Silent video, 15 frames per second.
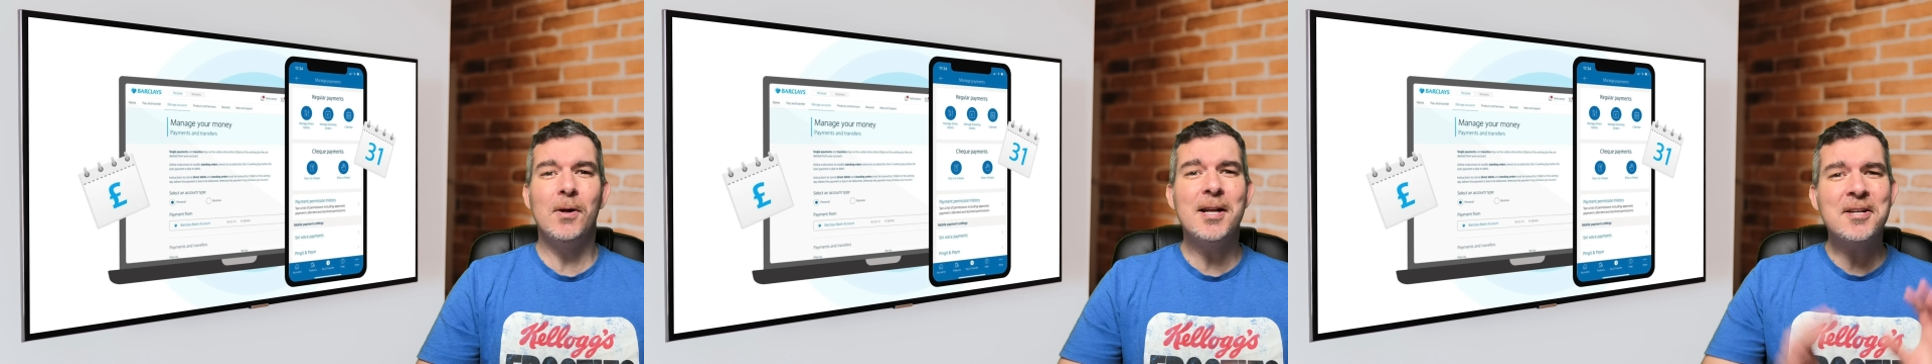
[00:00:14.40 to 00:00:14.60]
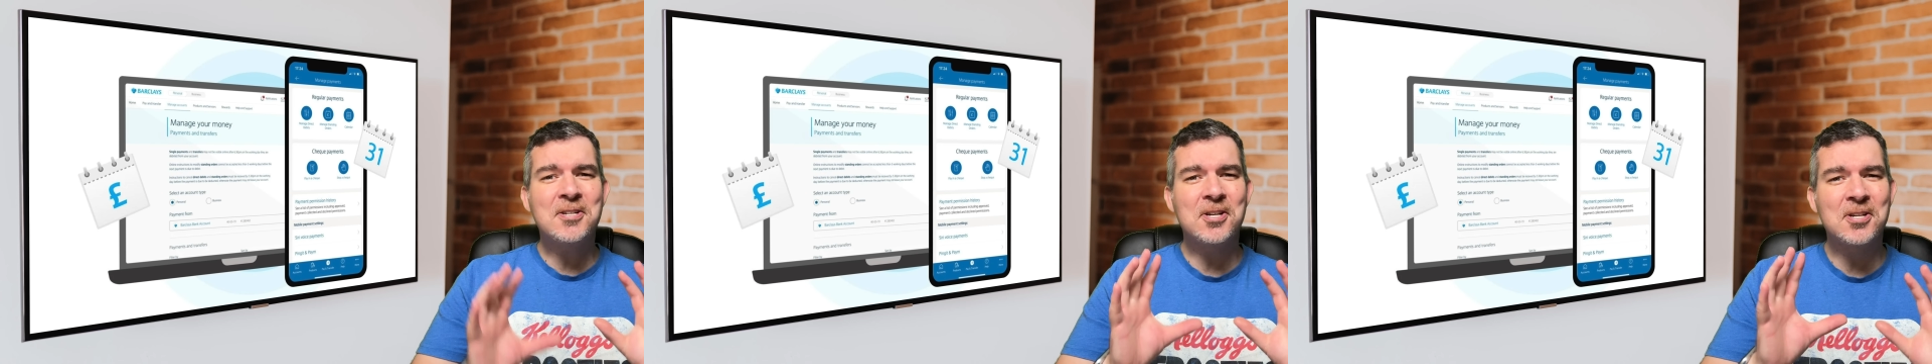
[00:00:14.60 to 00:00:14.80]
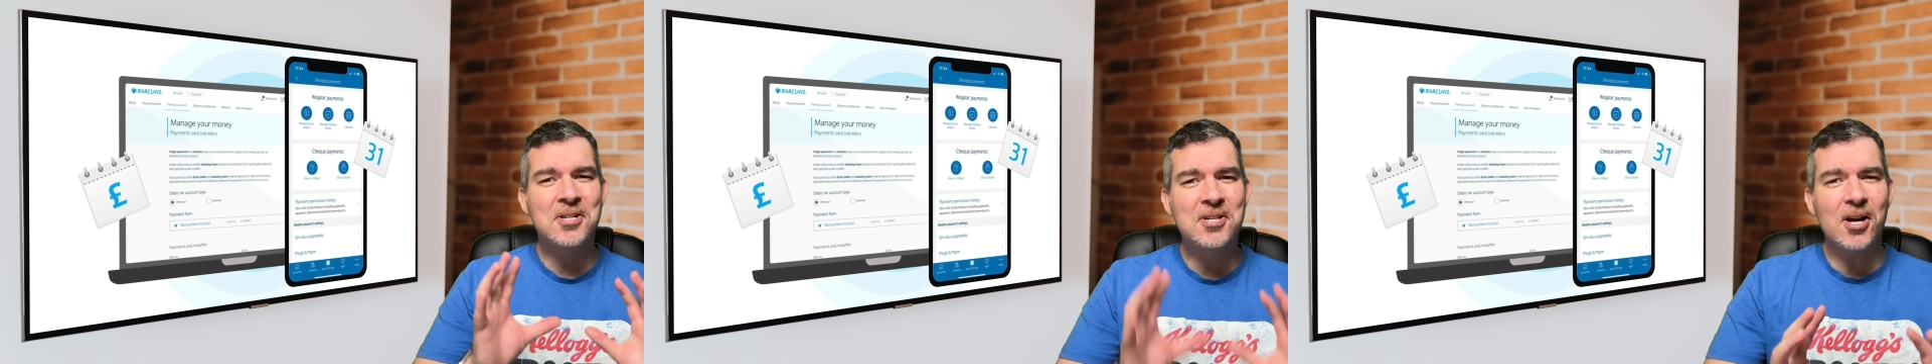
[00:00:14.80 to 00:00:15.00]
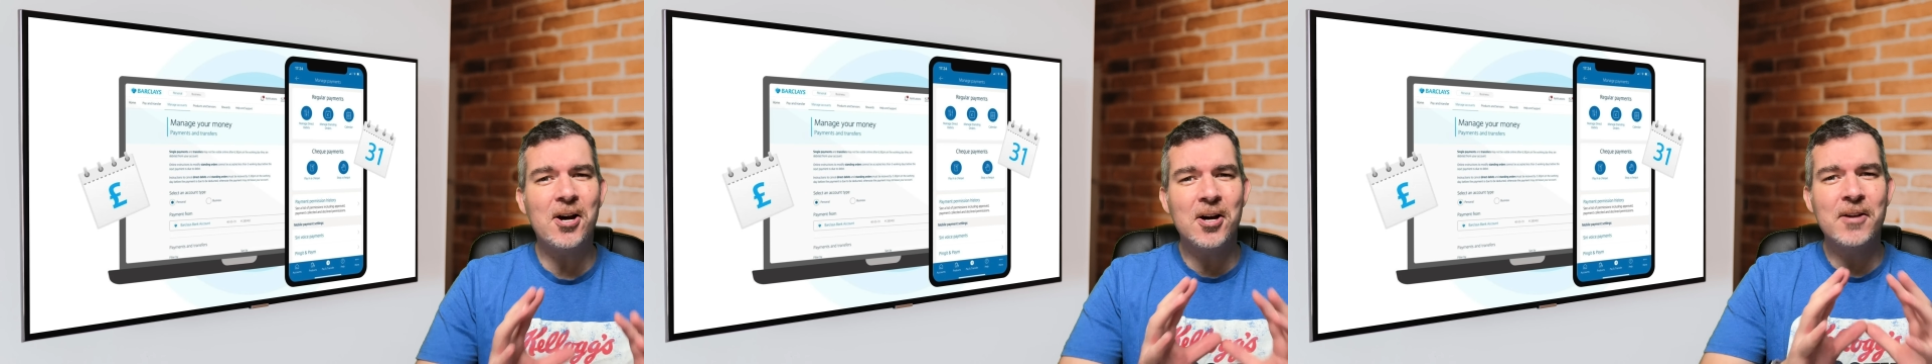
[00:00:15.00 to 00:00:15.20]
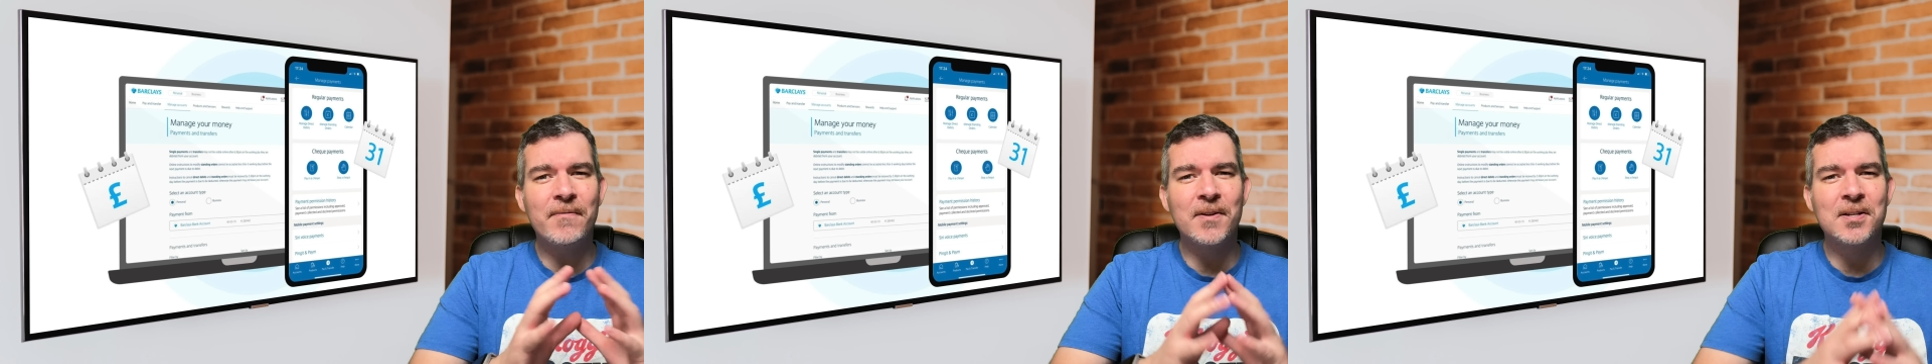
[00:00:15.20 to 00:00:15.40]
Let's just
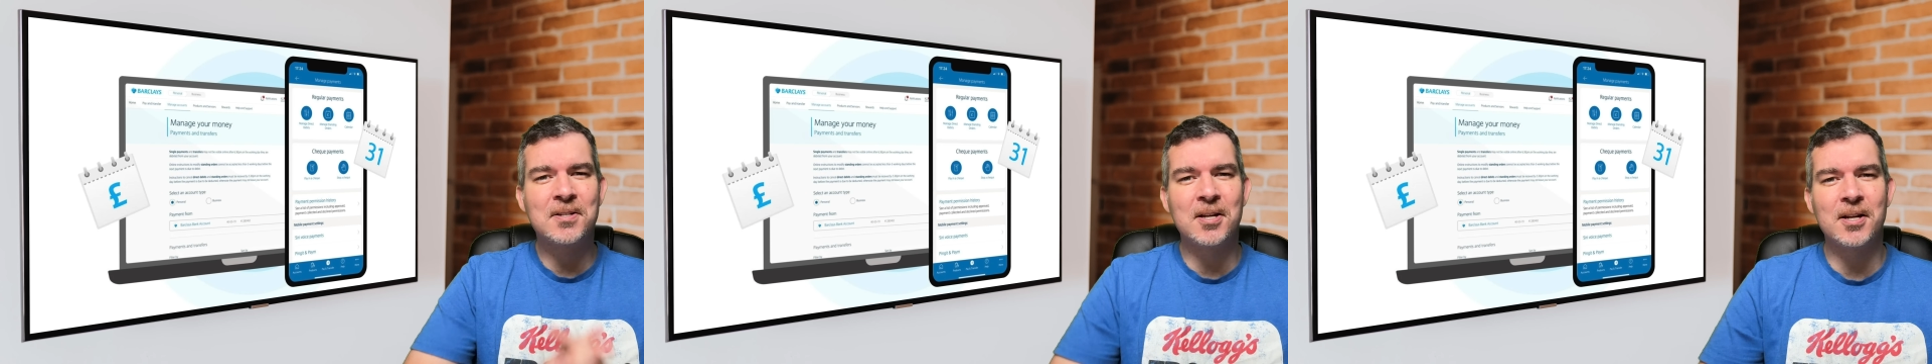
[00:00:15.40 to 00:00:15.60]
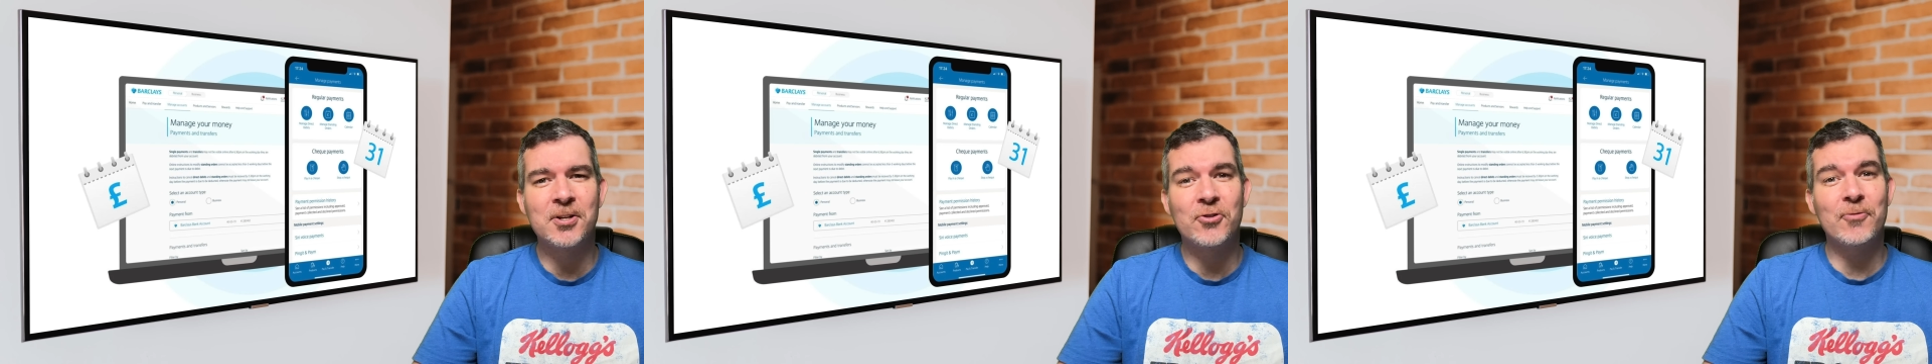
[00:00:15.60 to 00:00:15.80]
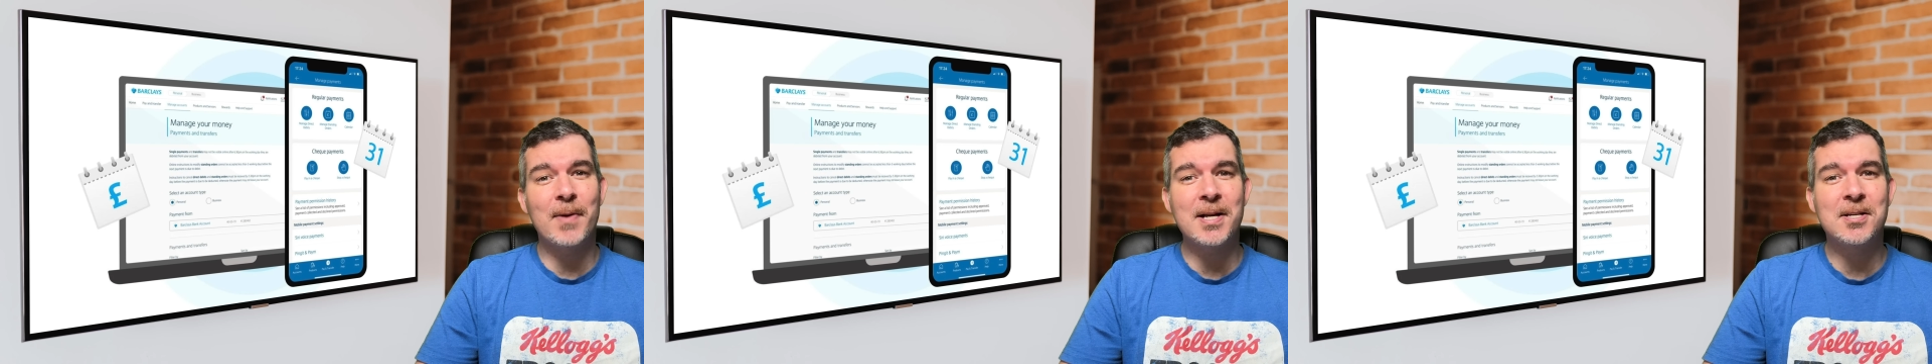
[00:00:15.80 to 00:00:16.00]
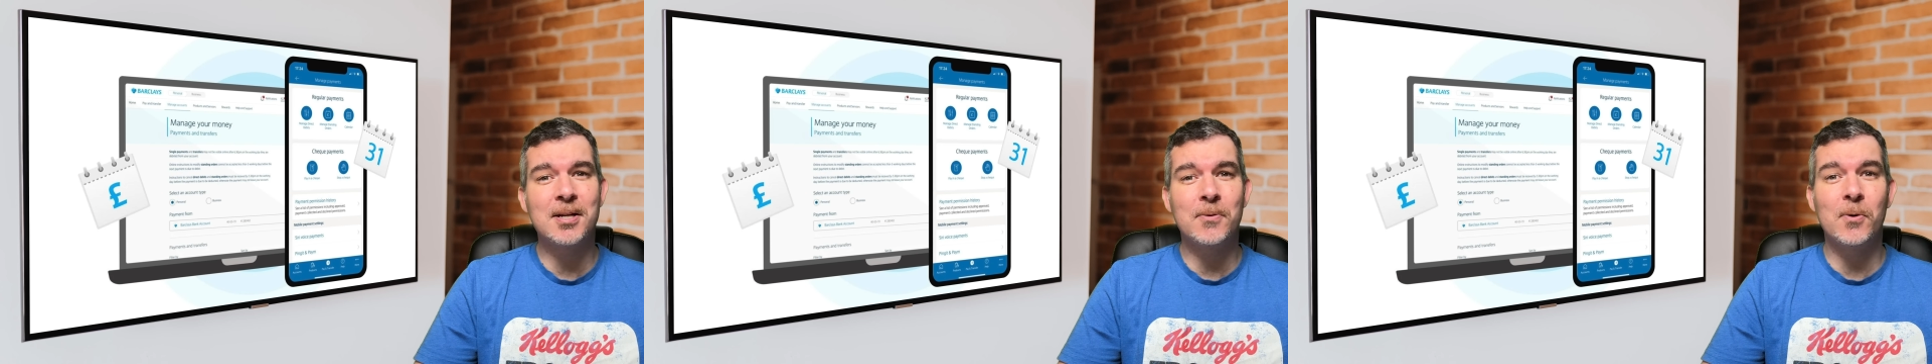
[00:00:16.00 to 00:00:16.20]
dive into the dramatic